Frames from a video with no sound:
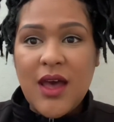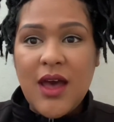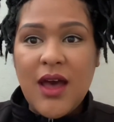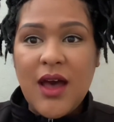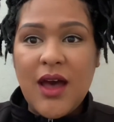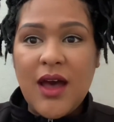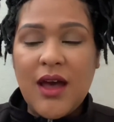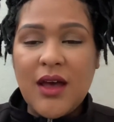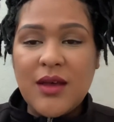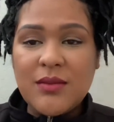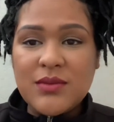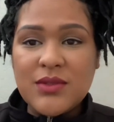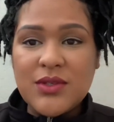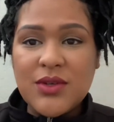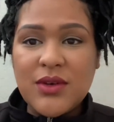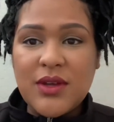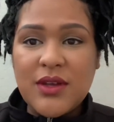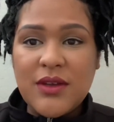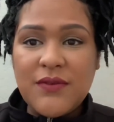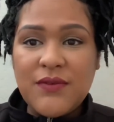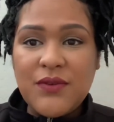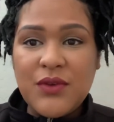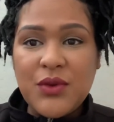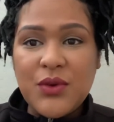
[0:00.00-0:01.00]
So
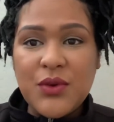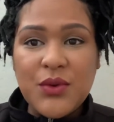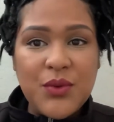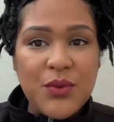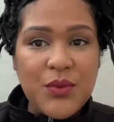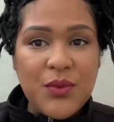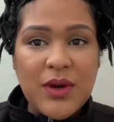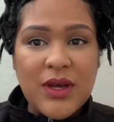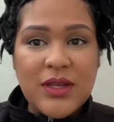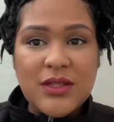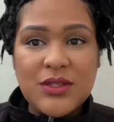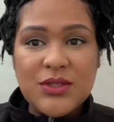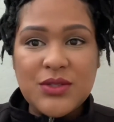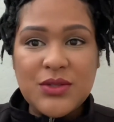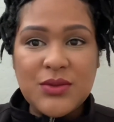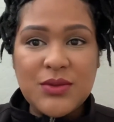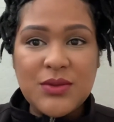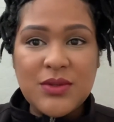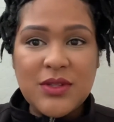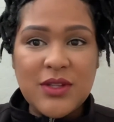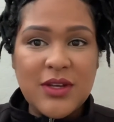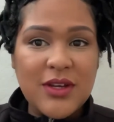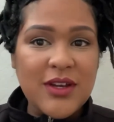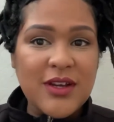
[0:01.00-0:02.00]
if you want to
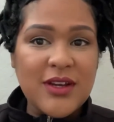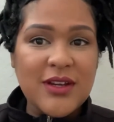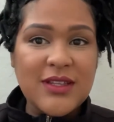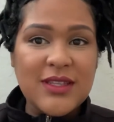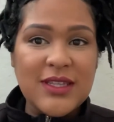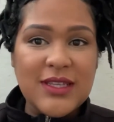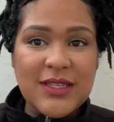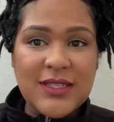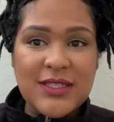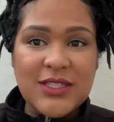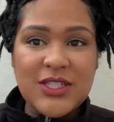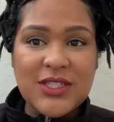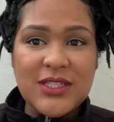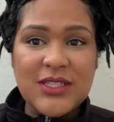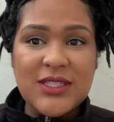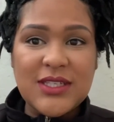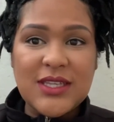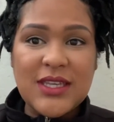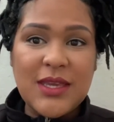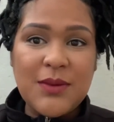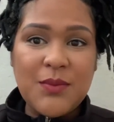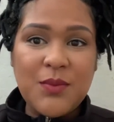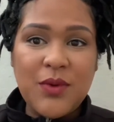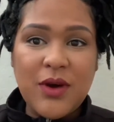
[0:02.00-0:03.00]
learn, then just
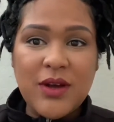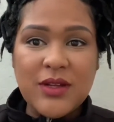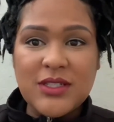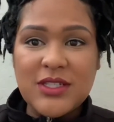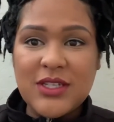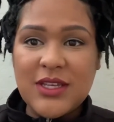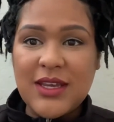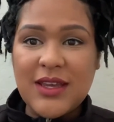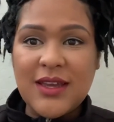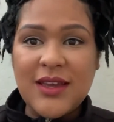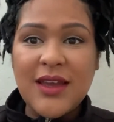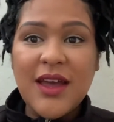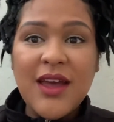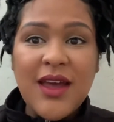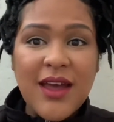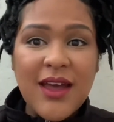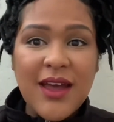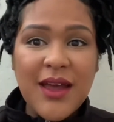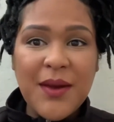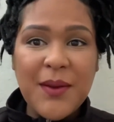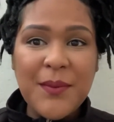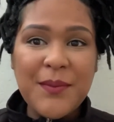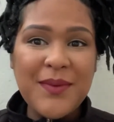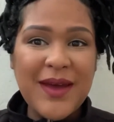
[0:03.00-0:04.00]
keep watching.
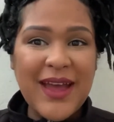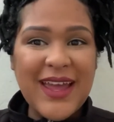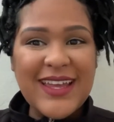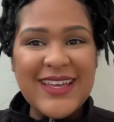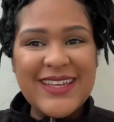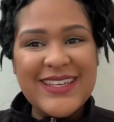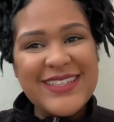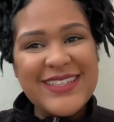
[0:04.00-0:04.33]
Bye.